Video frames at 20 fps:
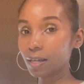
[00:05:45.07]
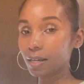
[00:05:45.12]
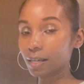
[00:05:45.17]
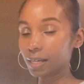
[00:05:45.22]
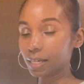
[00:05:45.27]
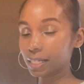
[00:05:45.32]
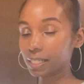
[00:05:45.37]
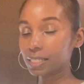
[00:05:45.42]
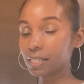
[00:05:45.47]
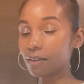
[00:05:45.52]
I
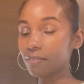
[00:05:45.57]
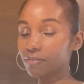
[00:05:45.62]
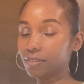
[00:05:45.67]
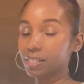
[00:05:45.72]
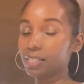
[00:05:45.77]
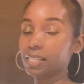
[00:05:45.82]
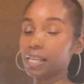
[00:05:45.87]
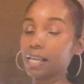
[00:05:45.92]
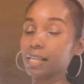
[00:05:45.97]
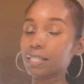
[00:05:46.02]
can definitely
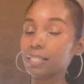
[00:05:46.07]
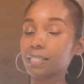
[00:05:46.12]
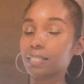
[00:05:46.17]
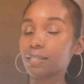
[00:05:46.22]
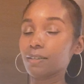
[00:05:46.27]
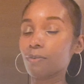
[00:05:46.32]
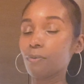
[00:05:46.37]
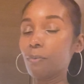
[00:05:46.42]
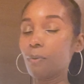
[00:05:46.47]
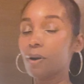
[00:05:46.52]
taste
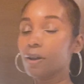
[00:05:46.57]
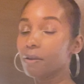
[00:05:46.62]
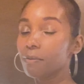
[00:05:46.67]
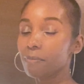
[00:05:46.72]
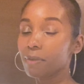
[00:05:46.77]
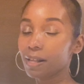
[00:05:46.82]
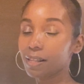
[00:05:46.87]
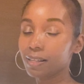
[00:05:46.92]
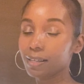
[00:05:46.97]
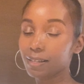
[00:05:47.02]
the
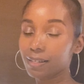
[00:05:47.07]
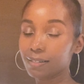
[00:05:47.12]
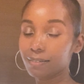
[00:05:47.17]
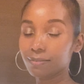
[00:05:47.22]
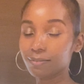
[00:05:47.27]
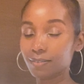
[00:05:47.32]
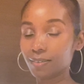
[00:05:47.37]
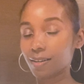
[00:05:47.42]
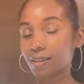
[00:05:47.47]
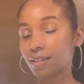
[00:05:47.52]
watermelon
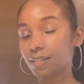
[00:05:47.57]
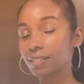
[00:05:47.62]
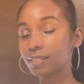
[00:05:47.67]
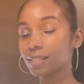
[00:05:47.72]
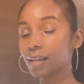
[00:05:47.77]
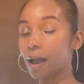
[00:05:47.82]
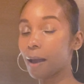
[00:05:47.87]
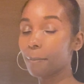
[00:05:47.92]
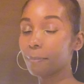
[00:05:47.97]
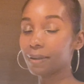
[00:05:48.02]

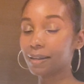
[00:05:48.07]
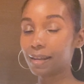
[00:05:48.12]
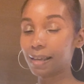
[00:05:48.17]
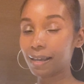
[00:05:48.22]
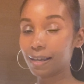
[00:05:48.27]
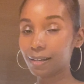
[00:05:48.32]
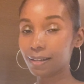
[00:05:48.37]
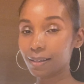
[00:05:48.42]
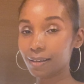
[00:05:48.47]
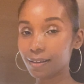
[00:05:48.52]

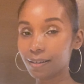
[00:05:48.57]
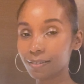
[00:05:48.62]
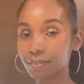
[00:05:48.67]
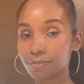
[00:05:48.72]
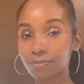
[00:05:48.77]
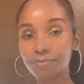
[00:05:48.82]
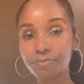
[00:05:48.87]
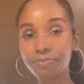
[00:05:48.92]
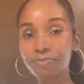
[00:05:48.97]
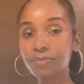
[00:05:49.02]
dominating.
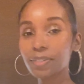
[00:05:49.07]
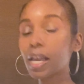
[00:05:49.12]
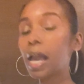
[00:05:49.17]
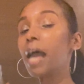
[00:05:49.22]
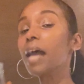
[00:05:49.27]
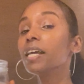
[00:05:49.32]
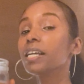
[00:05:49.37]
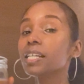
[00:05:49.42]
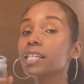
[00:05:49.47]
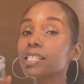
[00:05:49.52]

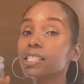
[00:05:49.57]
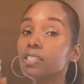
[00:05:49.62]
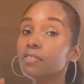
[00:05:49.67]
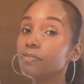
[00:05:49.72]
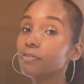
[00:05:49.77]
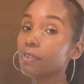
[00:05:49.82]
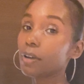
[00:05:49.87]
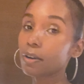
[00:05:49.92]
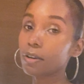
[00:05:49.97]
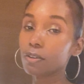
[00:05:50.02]
It's
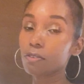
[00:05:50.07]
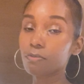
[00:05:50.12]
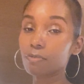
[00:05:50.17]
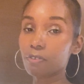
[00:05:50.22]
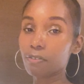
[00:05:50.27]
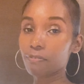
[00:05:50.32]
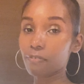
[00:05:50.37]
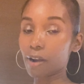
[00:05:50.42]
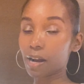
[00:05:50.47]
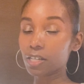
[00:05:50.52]
very
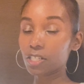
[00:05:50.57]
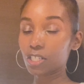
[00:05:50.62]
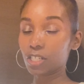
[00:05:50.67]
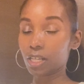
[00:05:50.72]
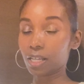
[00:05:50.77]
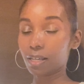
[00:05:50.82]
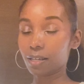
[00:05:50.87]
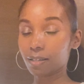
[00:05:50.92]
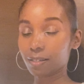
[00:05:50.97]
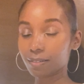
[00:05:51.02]

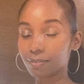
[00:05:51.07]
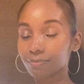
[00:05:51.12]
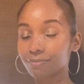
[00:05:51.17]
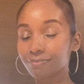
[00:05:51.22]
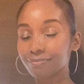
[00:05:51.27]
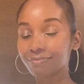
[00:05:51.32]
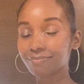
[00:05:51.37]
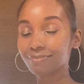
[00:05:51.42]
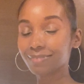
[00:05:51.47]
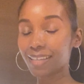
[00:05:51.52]
refreshing.
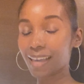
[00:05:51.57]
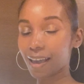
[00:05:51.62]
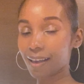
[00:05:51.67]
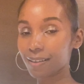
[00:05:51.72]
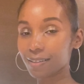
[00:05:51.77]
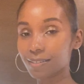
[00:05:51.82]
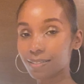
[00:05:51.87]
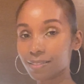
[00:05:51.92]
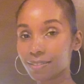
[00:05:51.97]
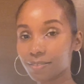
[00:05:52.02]

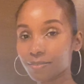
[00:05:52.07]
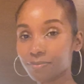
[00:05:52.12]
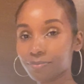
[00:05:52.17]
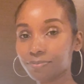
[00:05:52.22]
Yes.